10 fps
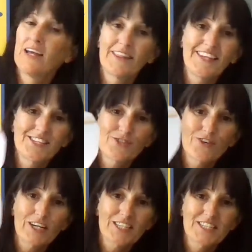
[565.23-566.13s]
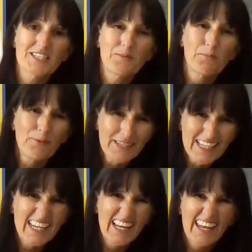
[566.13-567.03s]
The instructions are pretty
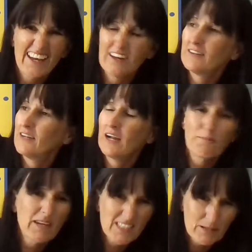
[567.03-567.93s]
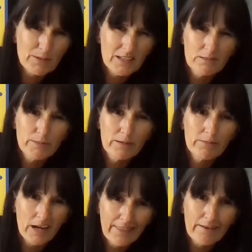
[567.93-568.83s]
clear. I messed up a little bit,
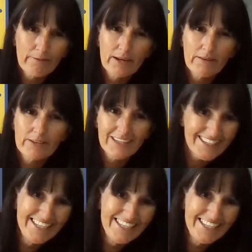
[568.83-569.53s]
but I think we covered it.